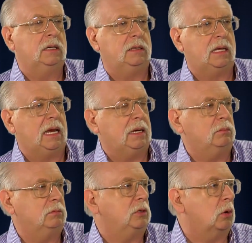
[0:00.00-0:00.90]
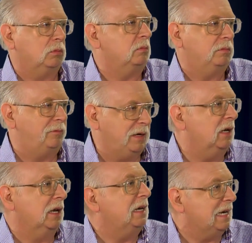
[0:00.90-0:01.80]
They don't
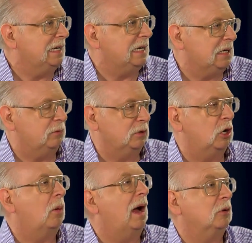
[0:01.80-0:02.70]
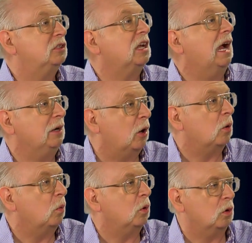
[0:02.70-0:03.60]
feel a need to even go outside our
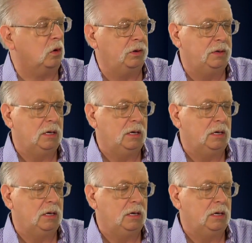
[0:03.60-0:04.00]
world.